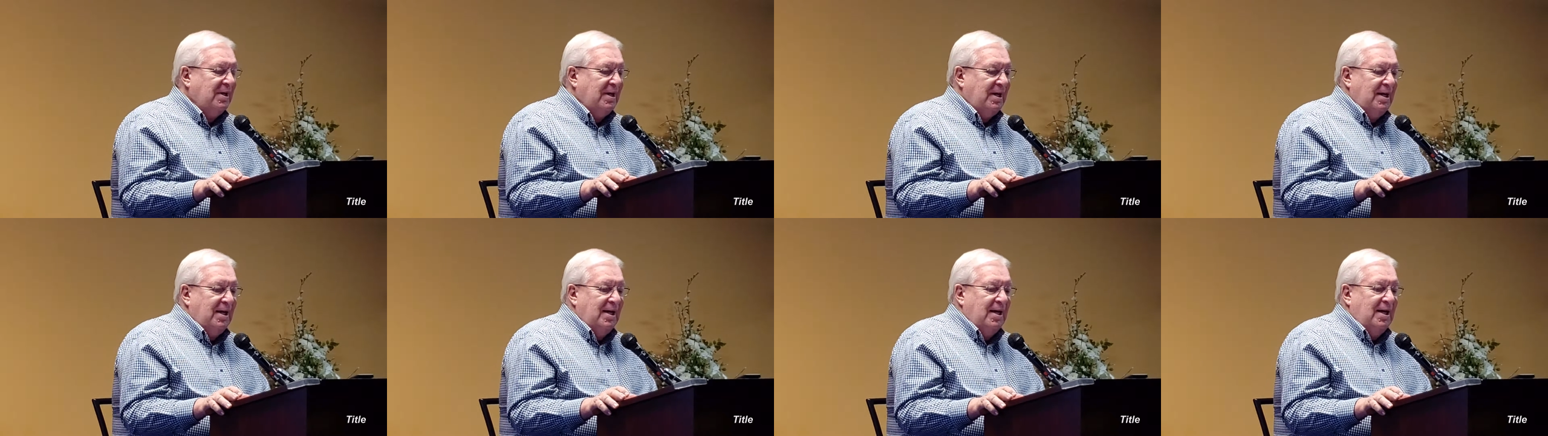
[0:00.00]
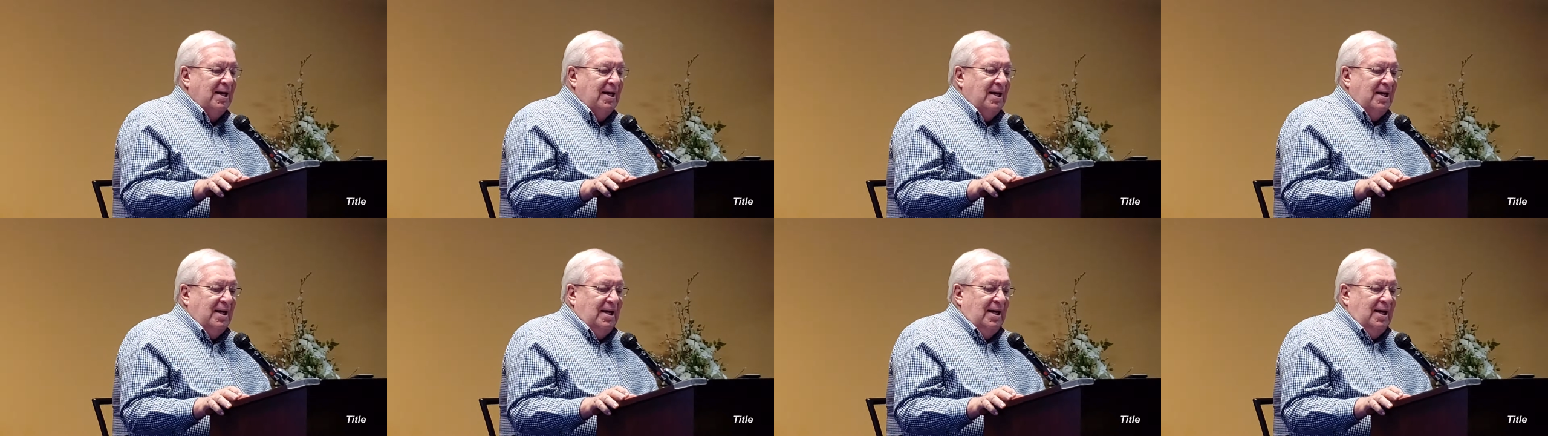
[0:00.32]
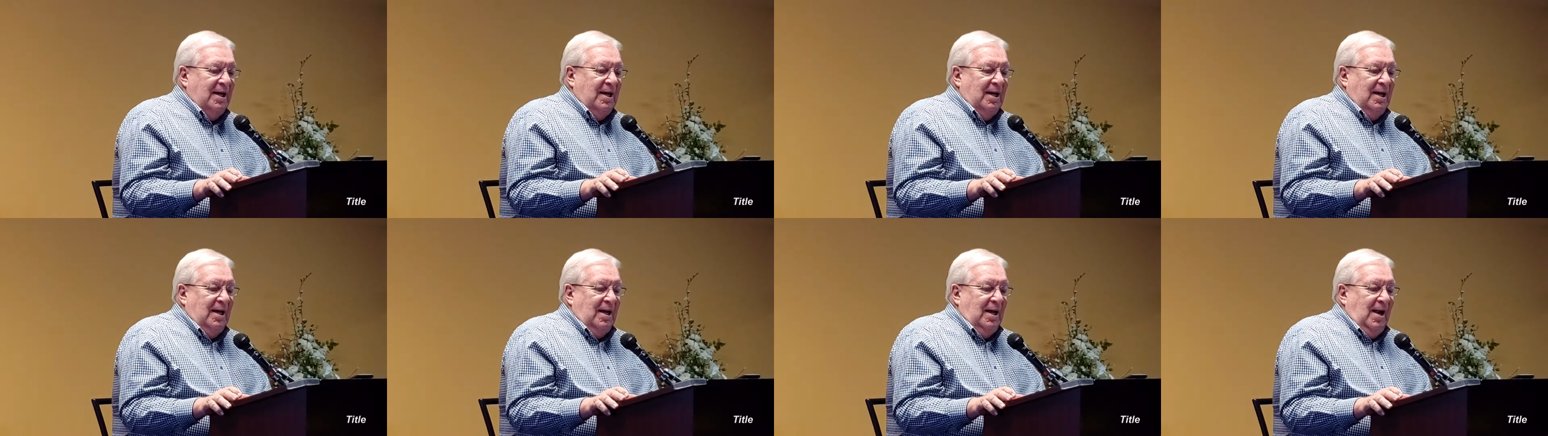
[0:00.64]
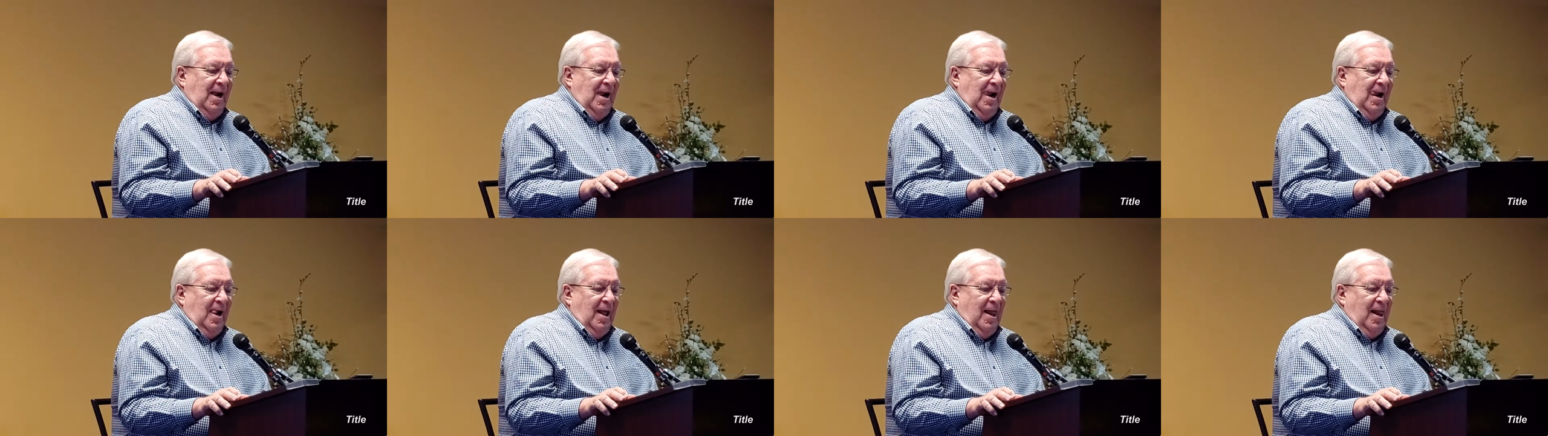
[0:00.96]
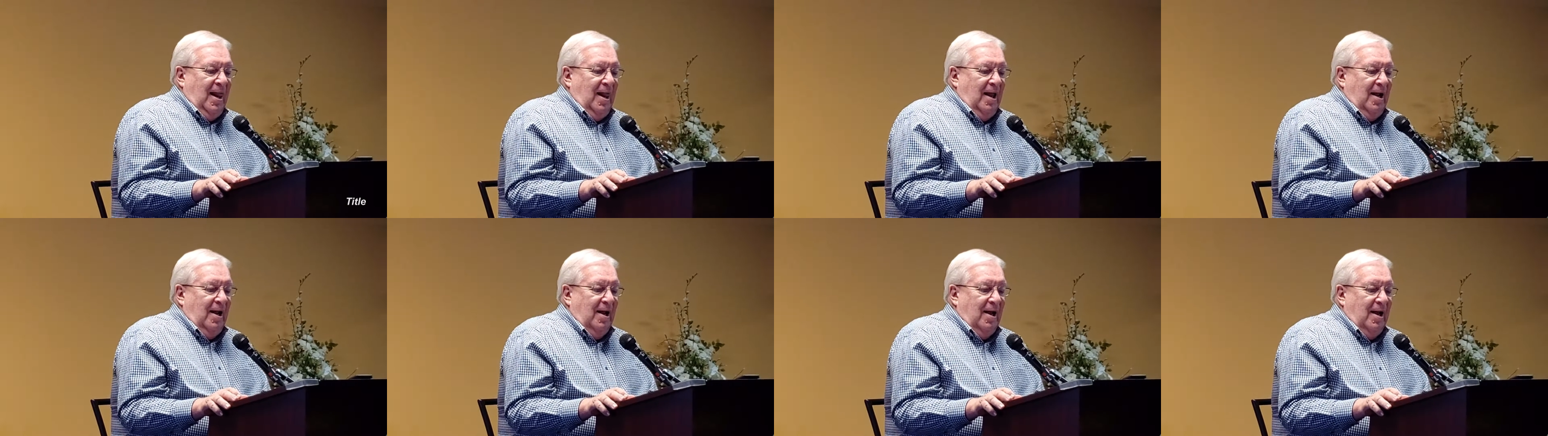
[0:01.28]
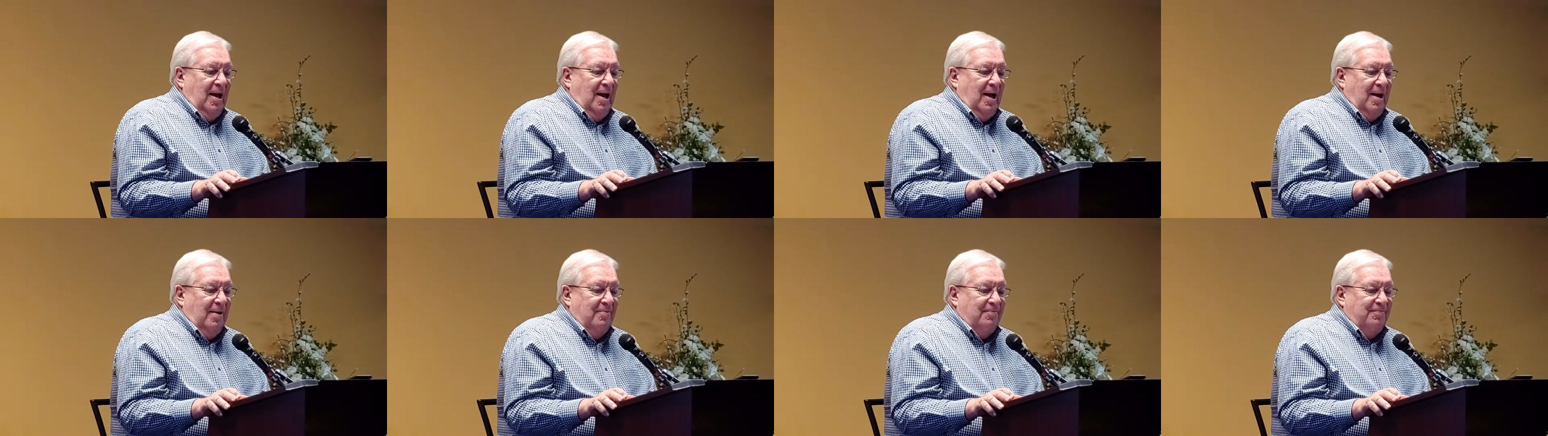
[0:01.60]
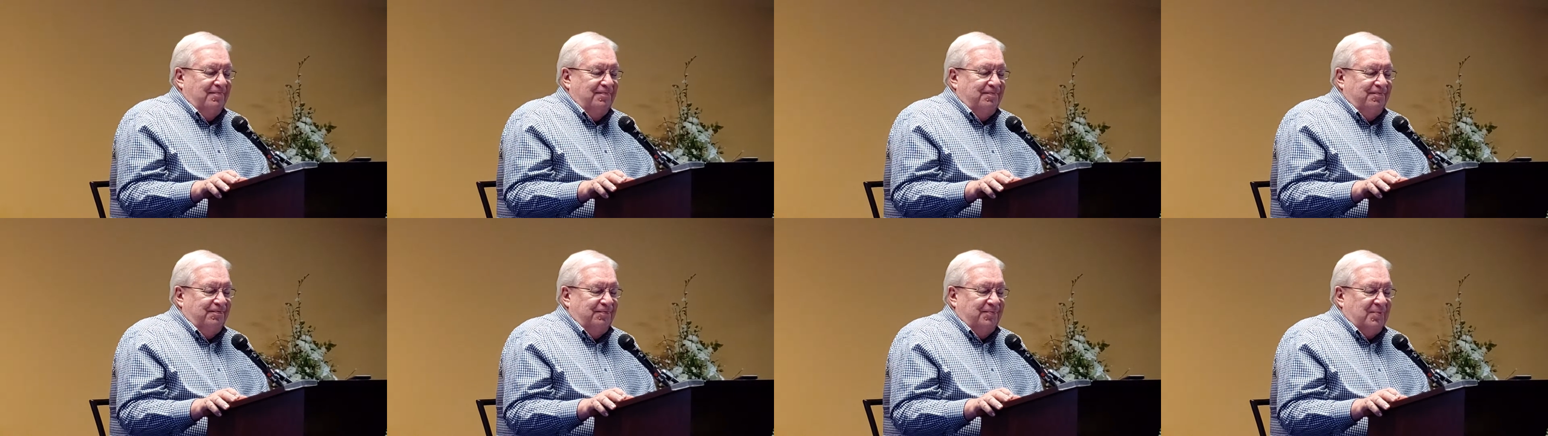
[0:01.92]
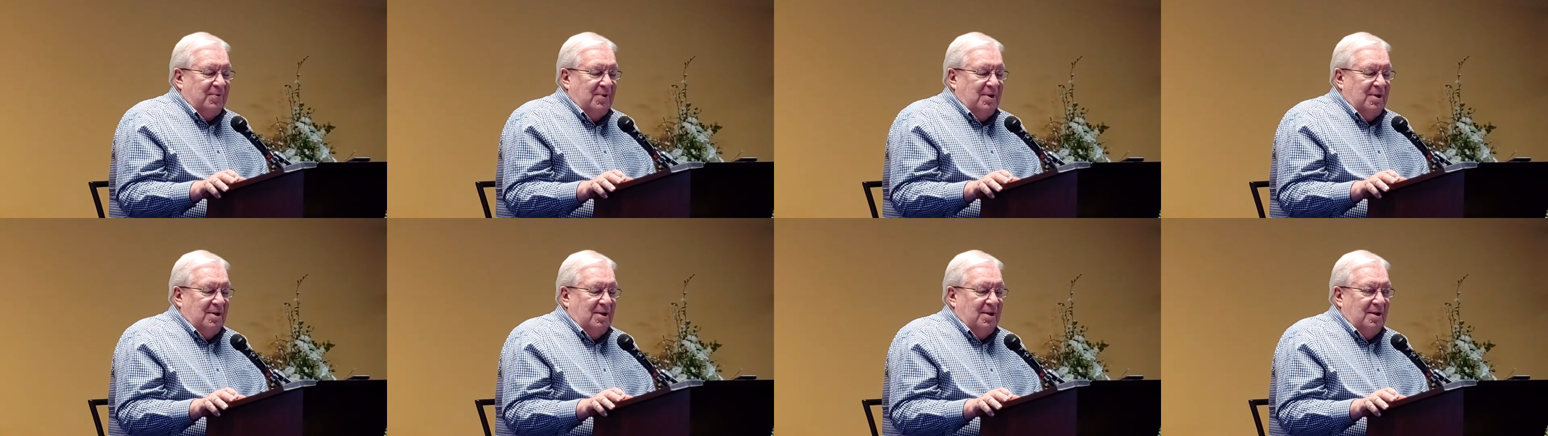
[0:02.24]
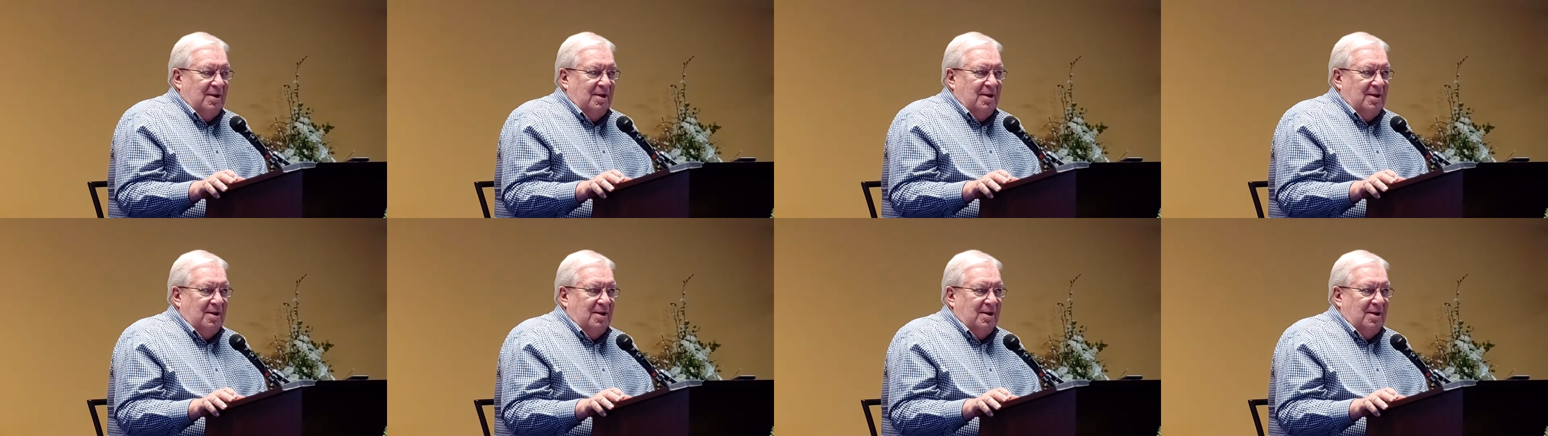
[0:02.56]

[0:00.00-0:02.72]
(silence)